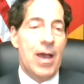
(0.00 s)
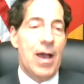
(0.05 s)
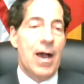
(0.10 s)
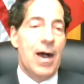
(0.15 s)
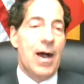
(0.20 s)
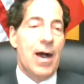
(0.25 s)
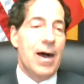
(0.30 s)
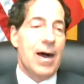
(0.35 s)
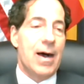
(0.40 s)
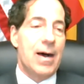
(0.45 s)

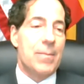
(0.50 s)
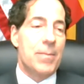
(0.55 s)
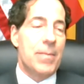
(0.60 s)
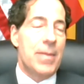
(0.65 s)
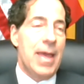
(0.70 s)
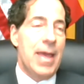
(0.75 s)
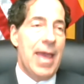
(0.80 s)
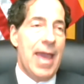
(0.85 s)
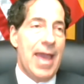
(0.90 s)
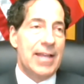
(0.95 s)

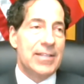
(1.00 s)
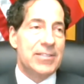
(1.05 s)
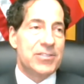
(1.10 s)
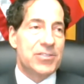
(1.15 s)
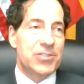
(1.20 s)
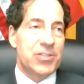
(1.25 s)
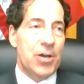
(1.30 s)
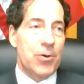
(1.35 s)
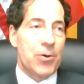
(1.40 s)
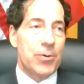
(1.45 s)
And
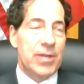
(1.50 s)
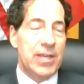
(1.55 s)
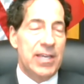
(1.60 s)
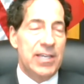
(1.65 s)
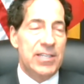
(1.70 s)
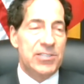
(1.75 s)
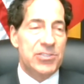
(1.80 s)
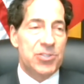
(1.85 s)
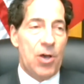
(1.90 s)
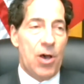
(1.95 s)
so he
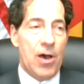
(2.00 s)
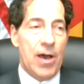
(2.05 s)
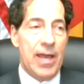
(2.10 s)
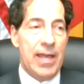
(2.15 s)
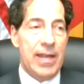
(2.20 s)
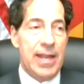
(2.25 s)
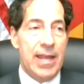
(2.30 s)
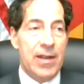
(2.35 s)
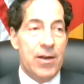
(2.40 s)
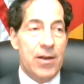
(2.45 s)
saw
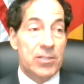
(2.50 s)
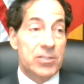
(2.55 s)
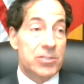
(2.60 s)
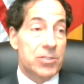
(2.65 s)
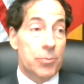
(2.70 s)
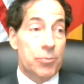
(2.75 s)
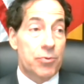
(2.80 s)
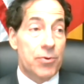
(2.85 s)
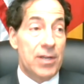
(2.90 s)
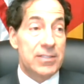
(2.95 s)
it, and also
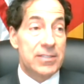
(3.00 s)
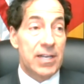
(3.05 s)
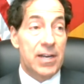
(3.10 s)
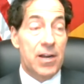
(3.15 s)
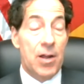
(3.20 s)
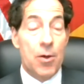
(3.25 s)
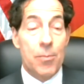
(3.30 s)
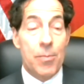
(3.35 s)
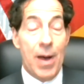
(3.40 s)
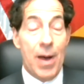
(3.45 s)
President
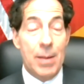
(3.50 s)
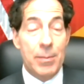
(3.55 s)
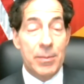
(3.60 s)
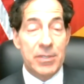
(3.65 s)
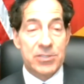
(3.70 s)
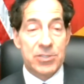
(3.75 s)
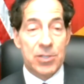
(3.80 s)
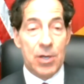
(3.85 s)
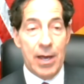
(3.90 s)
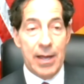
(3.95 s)
Obama
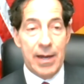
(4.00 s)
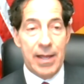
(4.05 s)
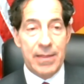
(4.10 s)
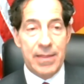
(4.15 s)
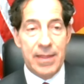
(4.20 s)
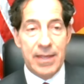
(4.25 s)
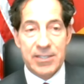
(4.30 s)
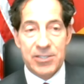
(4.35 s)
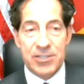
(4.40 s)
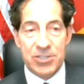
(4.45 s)
saw it. I
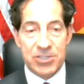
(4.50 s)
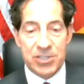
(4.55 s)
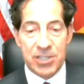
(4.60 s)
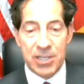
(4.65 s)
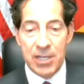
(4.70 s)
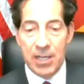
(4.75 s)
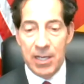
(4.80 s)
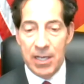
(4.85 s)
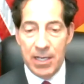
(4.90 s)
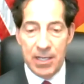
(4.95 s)
think just,
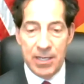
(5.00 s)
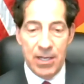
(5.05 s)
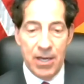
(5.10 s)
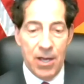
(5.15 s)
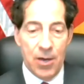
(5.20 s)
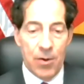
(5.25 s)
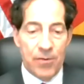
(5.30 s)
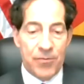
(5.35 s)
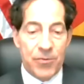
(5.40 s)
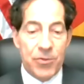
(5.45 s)
you
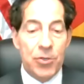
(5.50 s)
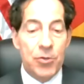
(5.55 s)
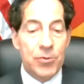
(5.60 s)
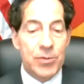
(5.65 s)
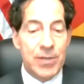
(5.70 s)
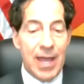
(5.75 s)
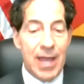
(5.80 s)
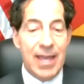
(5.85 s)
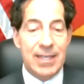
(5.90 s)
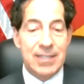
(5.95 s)
know, a few
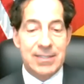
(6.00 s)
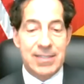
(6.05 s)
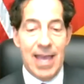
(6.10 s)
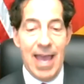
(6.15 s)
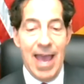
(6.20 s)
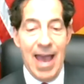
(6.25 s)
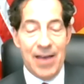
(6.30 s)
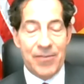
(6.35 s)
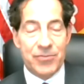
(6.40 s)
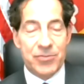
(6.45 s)
days
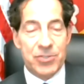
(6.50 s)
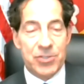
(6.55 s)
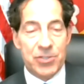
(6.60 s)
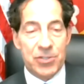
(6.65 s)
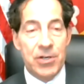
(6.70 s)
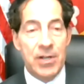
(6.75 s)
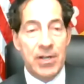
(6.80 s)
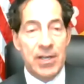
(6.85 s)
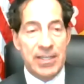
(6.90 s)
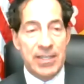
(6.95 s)

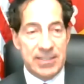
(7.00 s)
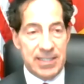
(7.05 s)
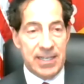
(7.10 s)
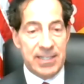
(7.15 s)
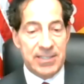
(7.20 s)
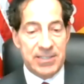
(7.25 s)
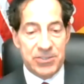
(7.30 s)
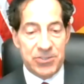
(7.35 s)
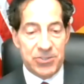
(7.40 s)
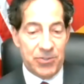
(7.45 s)
after
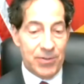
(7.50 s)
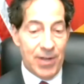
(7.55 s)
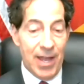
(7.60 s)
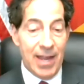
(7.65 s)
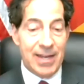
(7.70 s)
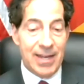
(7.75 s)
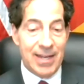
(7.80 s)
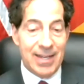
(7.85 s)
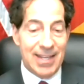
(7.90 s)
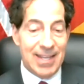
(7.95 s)
Citizens
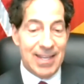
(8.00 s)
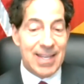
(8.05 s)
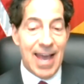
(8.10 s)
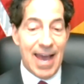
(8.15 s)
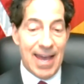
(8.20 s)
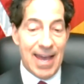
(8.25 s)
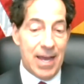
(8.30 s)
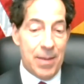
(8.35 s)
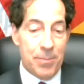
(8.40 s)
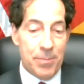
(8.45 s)
United, he
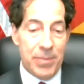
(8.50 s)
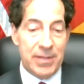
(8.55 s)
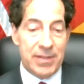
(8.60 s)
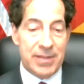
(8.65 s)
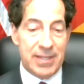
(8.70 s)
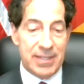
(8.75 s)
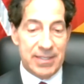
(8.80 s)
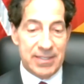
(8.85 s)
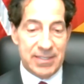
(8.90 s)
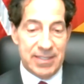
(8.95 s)
got up at
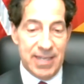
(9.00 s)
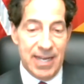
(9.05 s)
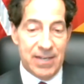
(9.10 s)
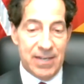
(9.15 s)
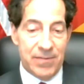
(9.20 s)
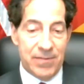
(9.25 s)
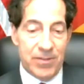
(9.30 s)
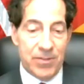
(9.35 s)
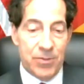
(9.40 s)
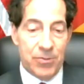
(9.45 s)
the State of
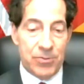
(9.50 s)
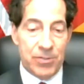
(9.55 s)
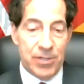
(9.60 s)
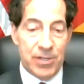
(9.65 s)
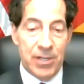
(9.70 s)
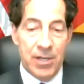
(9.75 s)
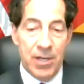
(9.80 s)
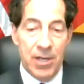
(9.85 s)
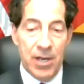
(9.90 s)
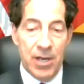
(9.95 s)
the Union
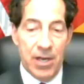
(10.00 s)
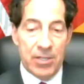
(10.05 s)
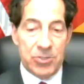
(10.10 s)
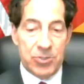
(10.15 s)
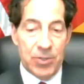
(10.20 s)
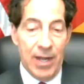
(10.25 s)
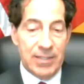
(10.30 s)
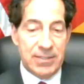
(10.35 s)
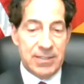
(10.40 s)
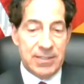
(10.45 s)

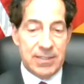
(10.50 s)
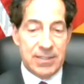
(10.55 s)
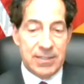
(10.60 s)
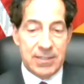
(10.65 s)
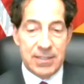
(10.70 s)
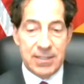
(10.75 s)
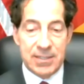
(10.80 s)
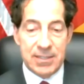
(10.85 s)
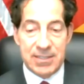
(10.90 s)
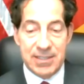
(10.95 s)
address and
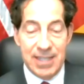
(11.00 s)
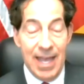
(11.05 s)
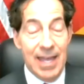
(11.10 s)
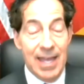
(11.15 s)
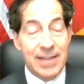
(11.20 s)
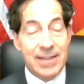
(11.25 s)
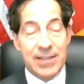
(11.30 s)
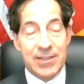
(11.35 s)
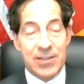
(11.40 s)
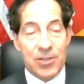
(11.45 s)

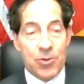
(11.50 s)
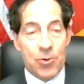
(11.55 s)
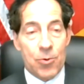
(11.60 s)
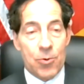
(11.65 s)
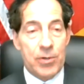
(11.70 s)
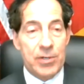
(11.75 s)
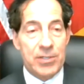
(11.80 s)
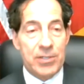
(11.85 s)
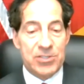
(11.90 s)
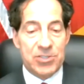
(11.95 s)
said that the
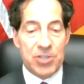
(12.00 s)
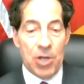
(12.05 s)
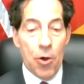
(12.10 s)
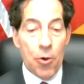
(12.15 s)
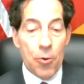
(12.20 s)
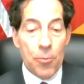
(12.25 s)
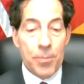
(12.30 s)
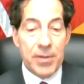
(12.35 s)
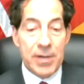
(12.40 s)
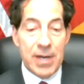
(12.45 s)
court had just
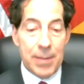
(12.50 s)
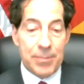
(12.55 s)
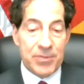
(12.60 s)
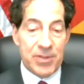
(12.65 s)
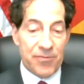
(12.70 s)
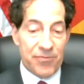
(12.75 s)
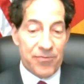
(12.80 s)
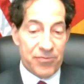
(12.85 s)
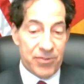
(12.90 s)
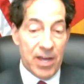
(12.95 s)
opened up
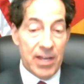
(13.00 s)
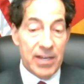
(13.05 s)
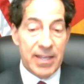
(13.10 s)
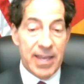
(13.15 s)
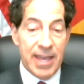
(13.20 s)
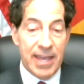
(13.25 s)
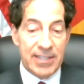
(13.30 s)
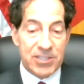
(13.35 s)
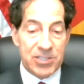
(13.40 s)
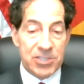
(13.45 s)
the
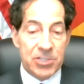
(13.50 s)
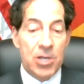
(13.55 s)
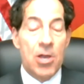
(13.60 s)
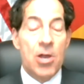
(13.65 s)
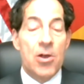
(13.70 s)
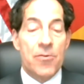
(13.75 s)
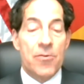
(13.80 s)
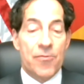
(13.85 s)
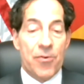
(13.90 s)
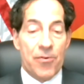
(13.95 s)
floodgates
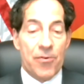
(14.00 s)
for